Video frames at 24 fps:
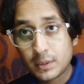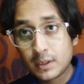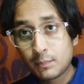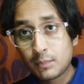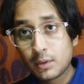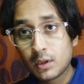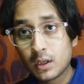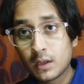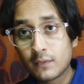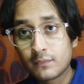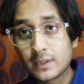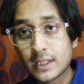
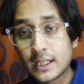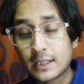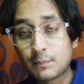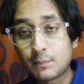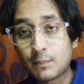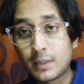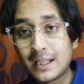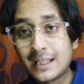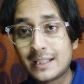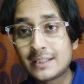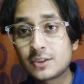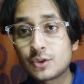people of that
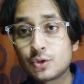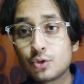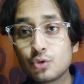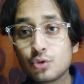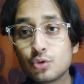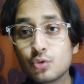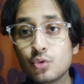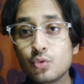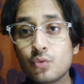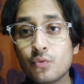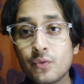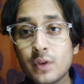place
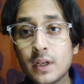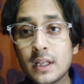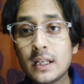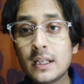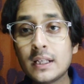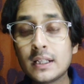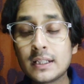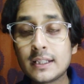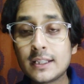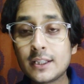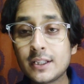you will